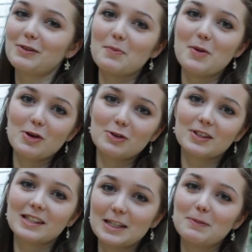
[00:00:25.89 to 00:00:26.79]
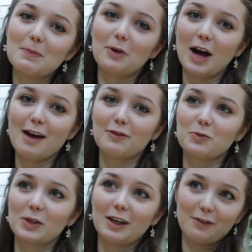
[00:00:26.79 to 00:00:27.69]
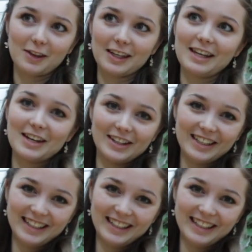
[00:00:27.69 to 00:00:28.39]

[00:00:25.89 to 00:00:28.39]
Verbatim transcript: the most sleep deprived week of the year.